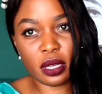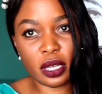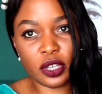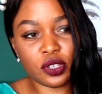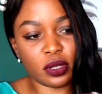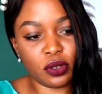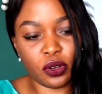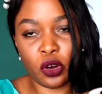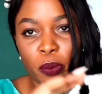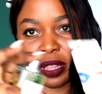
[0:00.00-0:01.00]

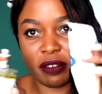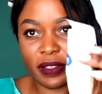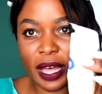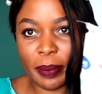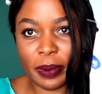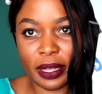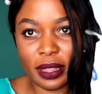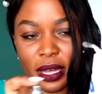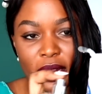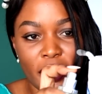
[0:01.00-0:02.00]
you open the flap like
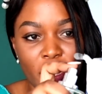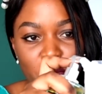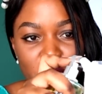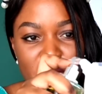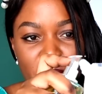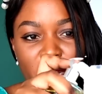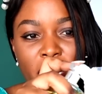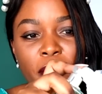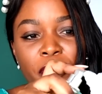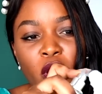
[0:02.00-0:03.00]
that and then you just spray
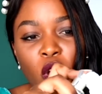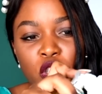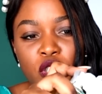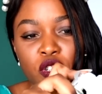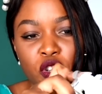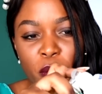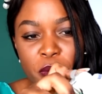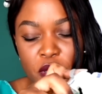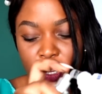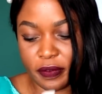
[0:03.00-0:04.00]
it onto the
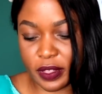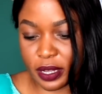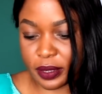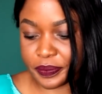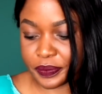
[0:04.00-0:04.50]
tops of the